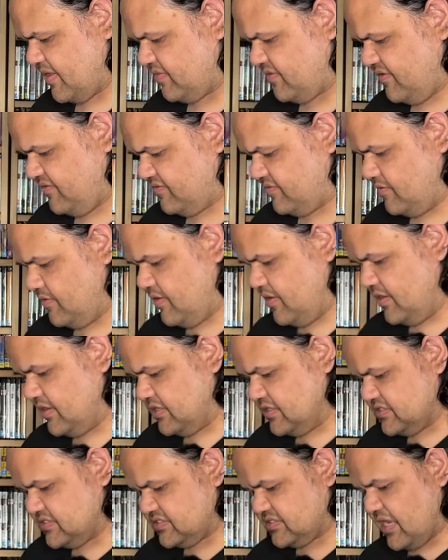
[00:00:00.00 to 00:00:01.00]
about this?
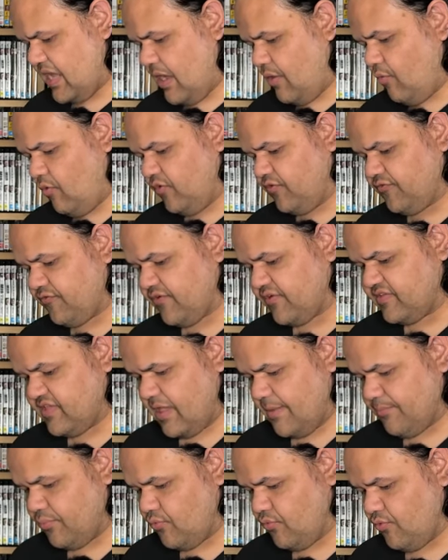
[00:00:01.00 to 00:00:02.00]
Star Wars, for
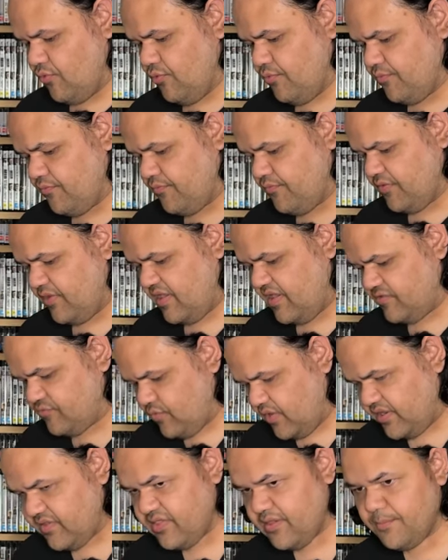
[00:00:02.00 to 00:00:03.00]
example, is
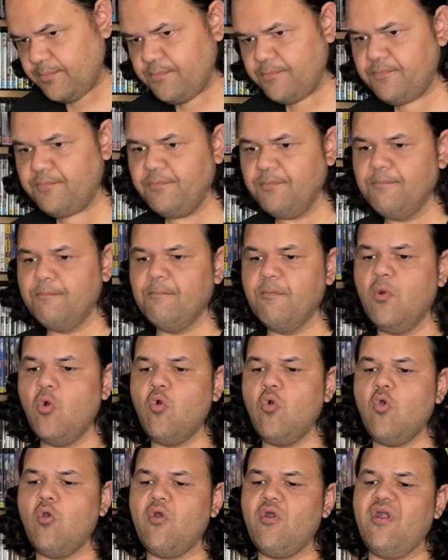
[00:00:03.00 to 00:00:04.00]
one of the
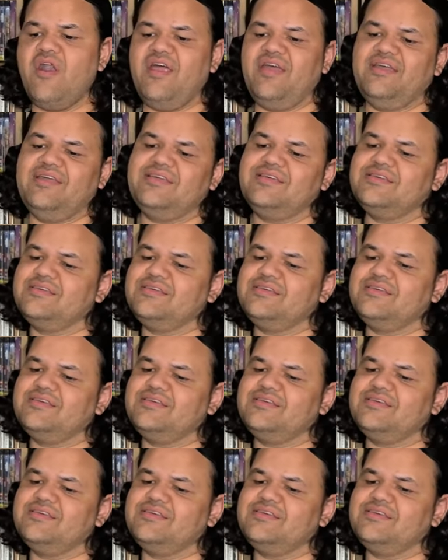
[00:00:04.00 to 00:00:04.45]
more,